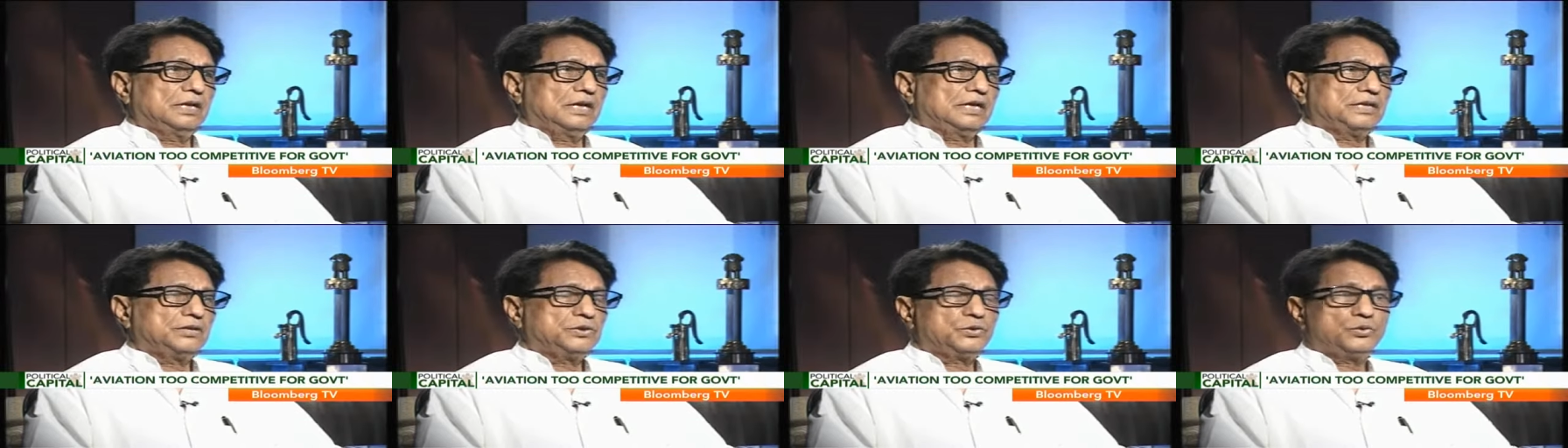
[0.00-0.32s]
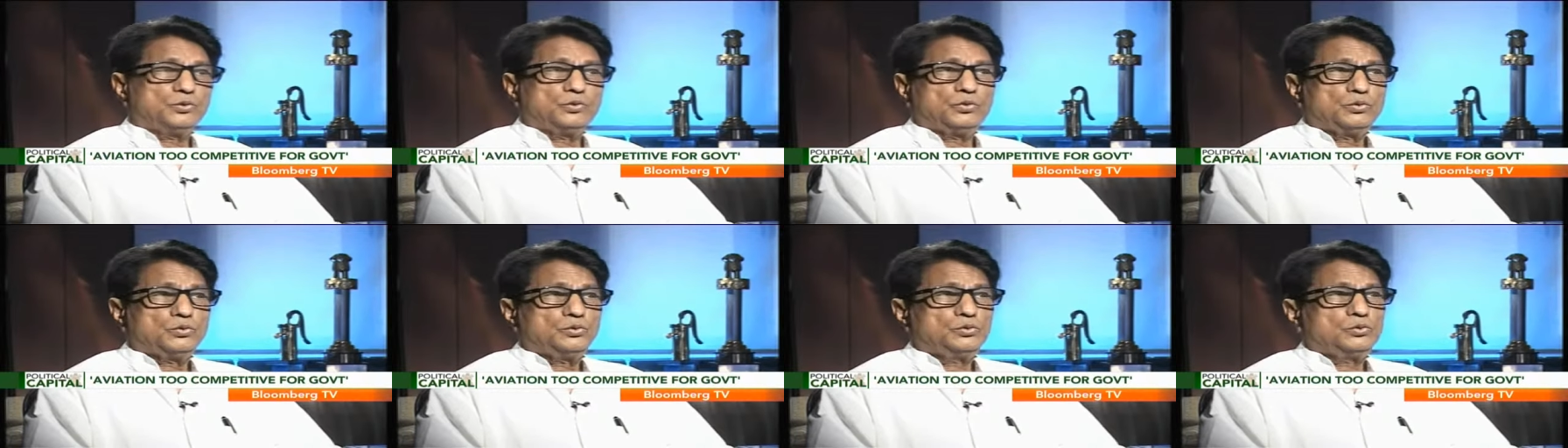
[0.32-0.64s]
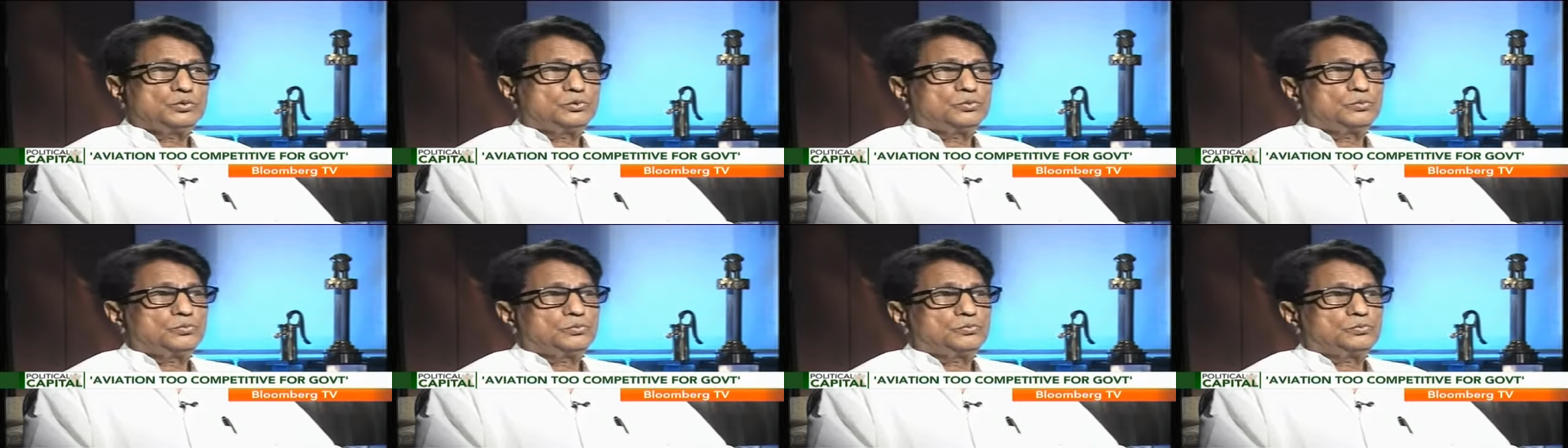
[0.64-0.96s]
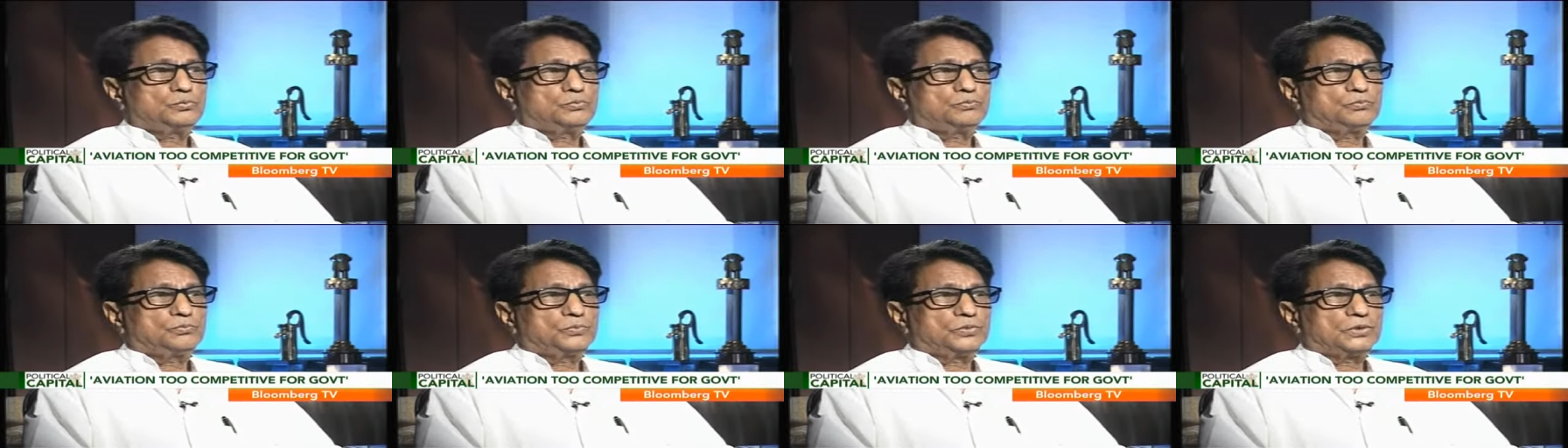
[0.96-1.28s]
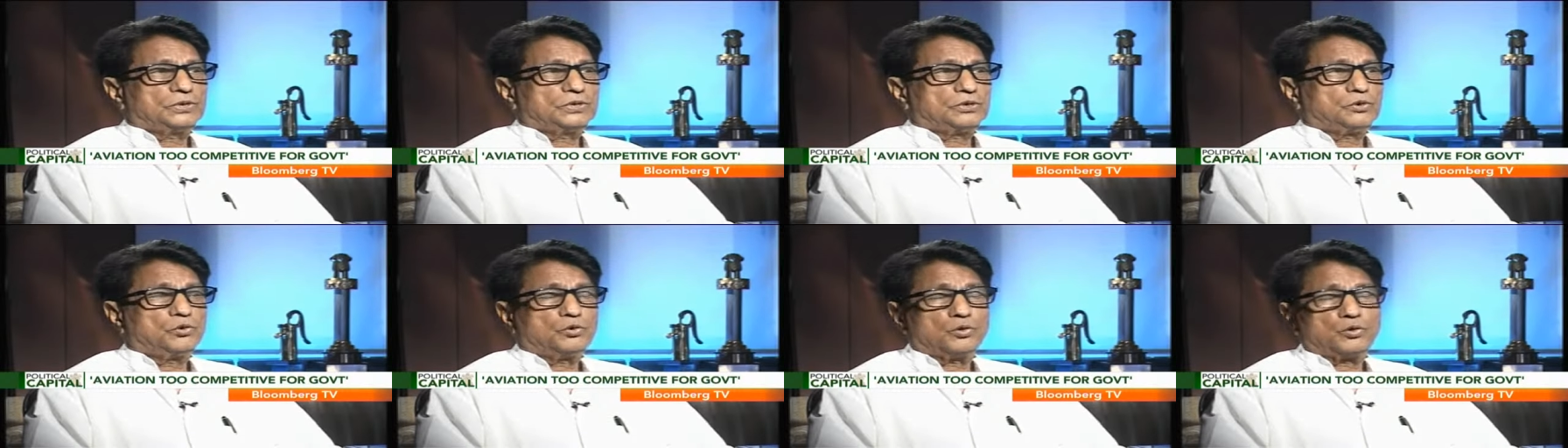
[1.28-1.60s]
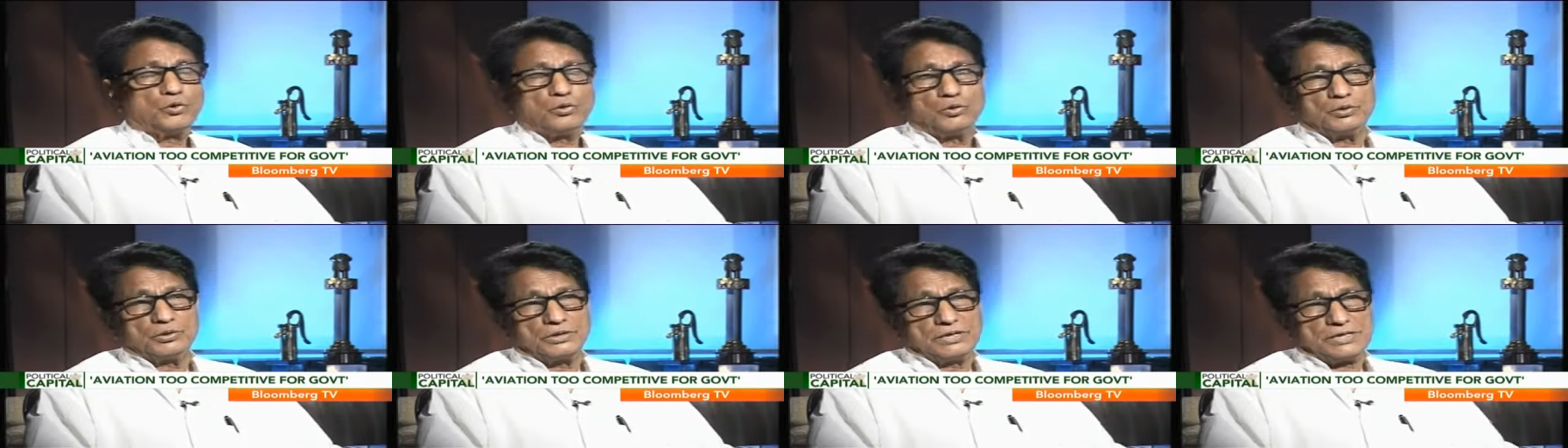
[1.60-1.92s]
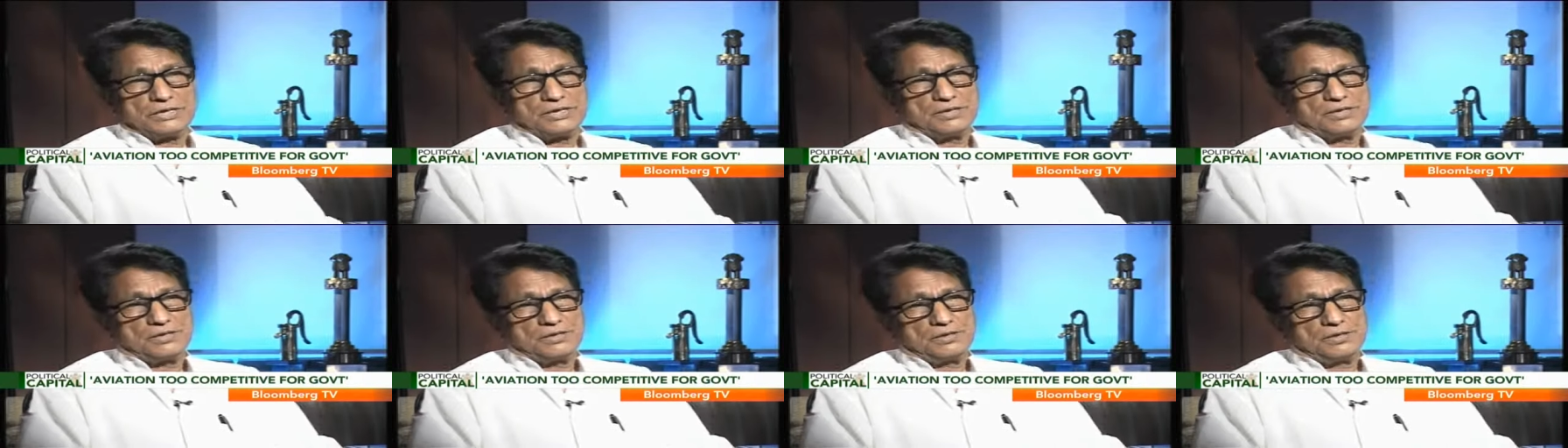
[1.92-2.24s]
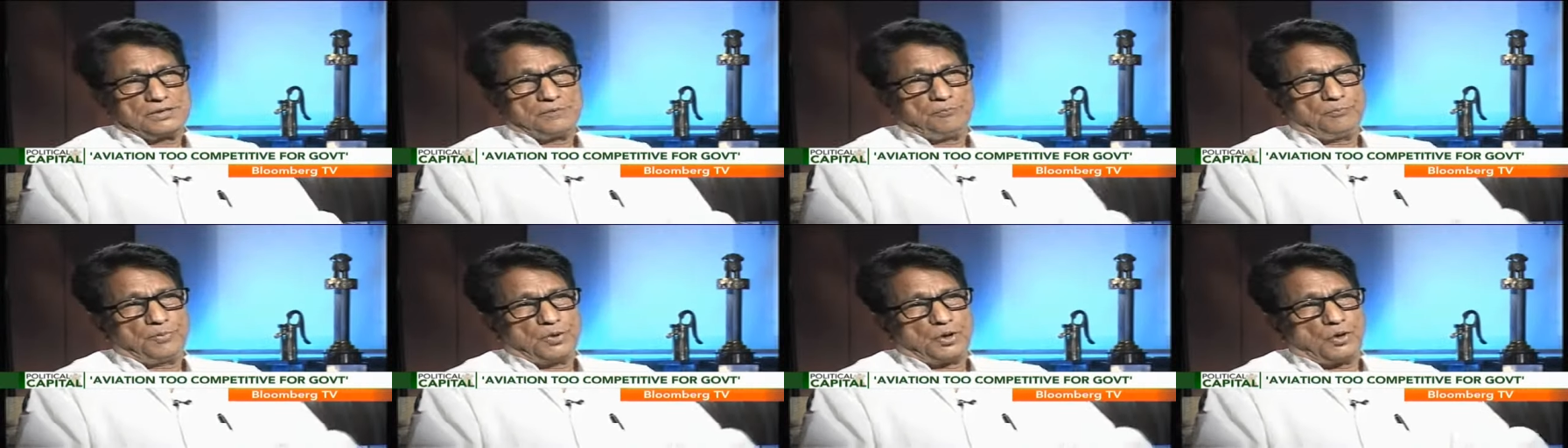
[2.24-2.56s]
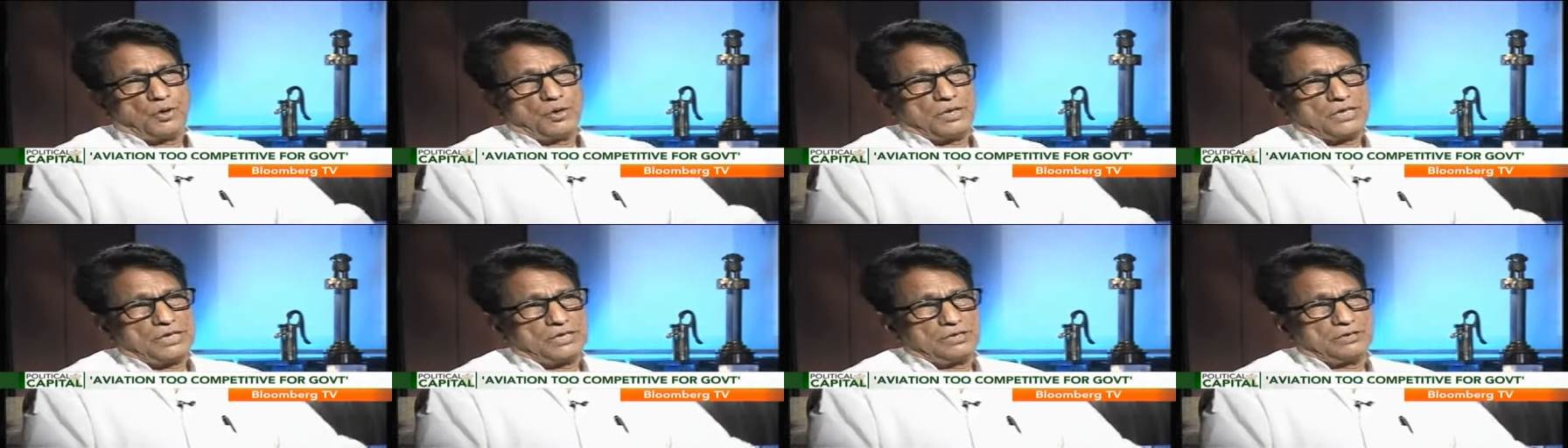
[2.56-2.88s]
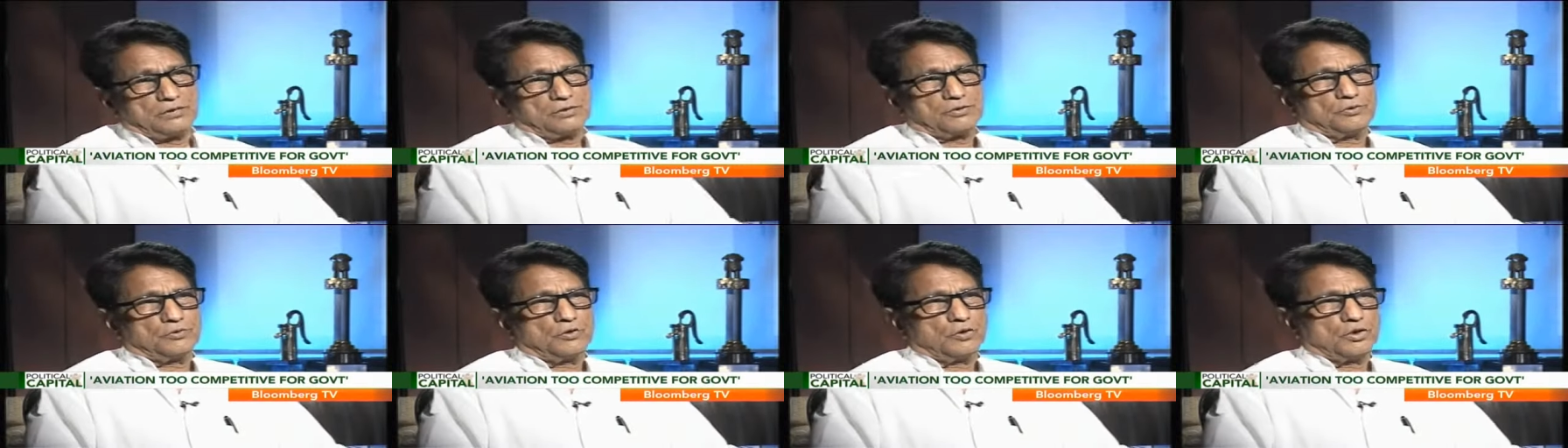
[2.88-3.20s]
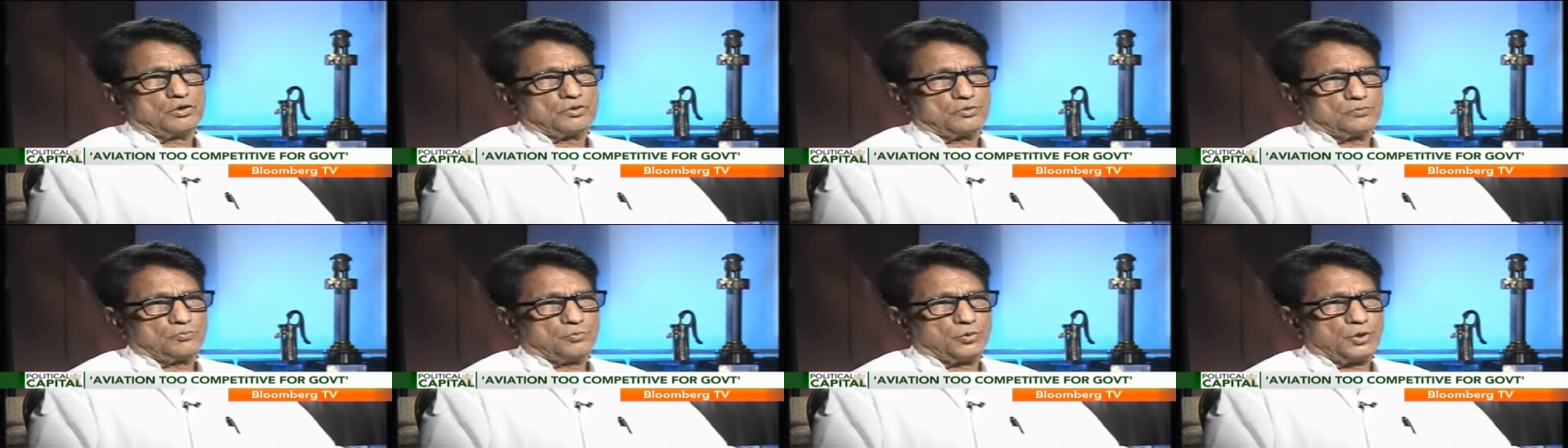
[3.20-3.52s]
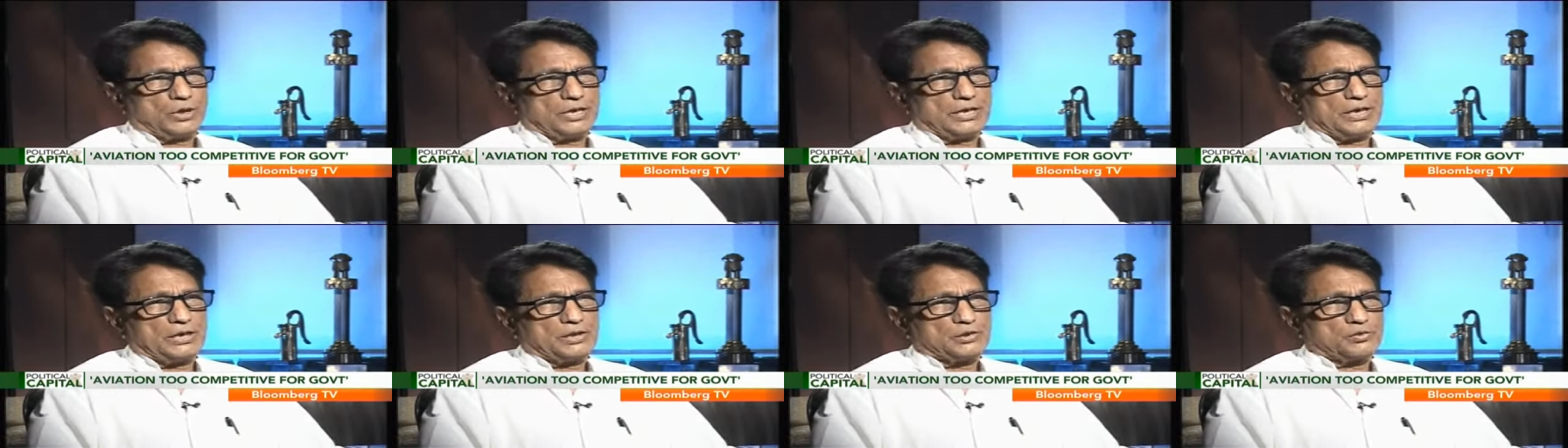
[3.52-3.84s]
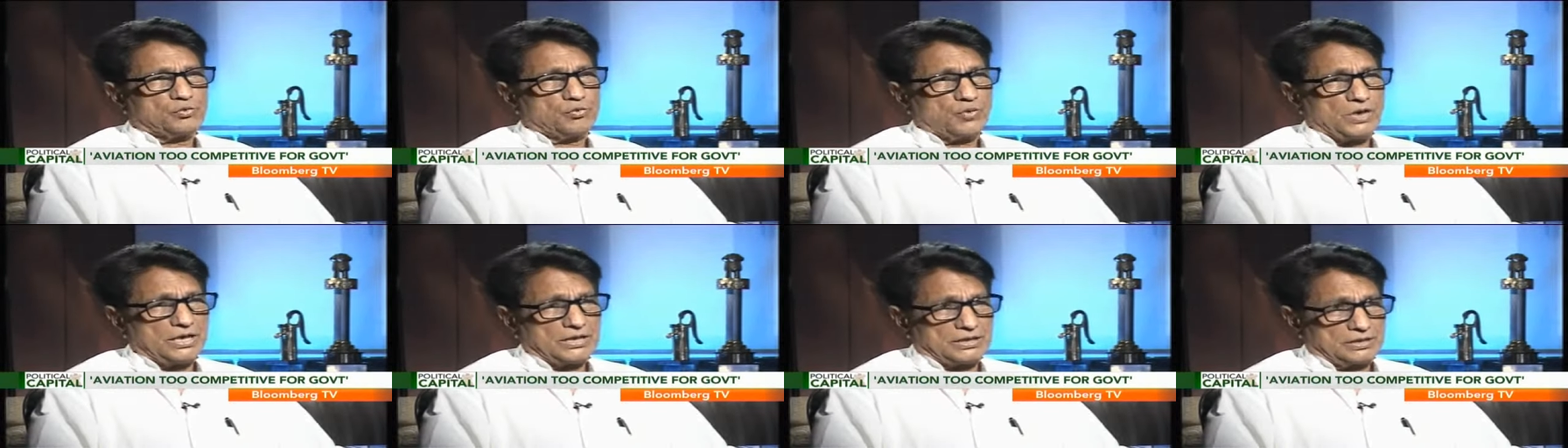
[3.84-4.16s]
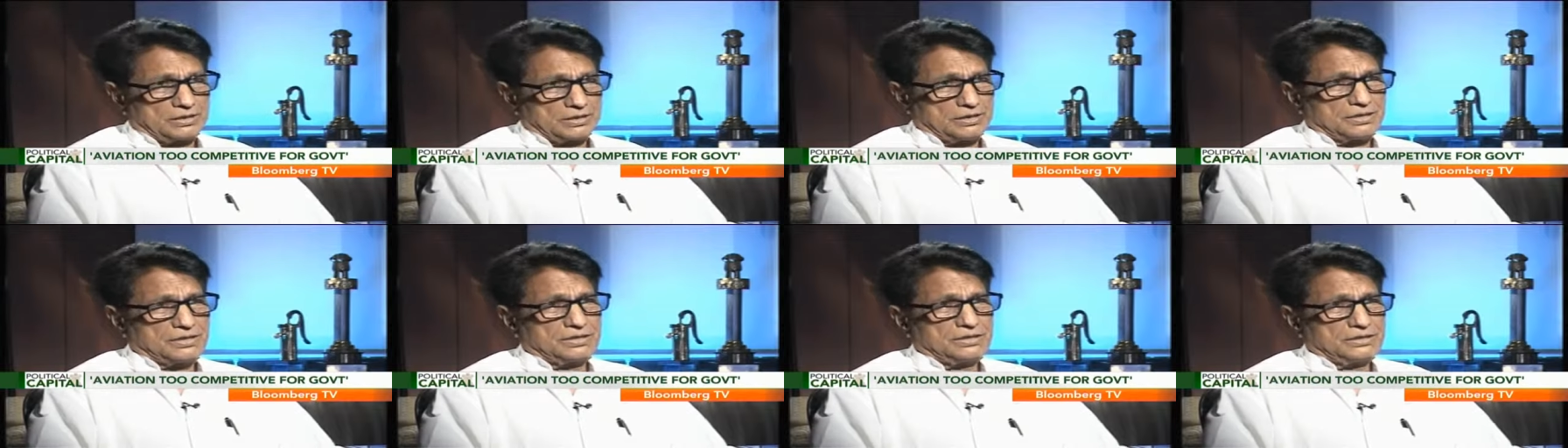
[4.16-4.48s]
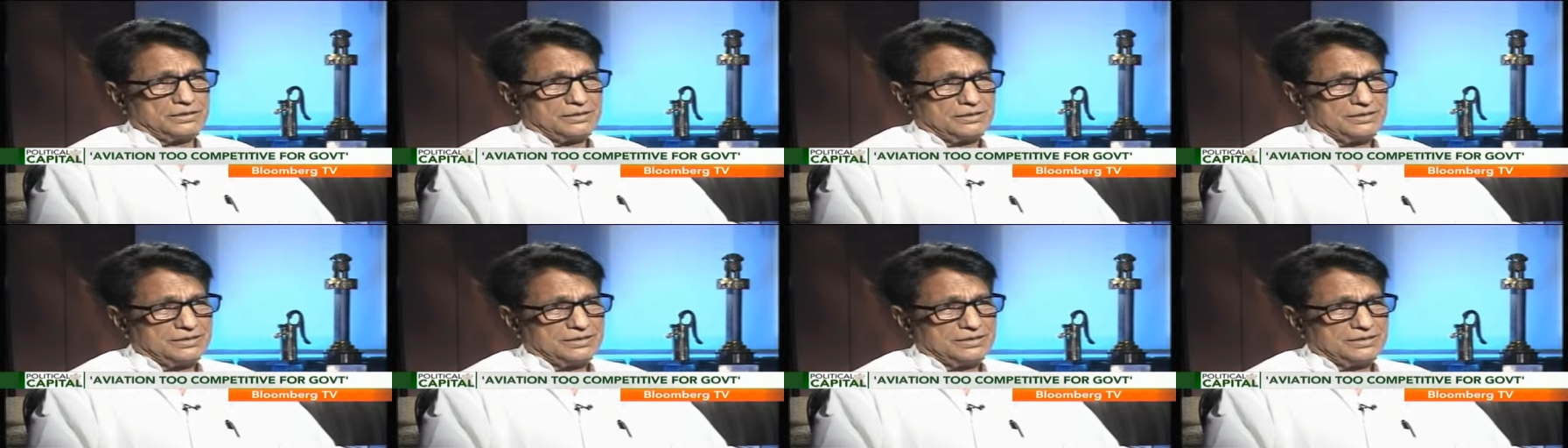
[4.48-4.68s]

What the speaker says: you know this employee is not pulling his weight.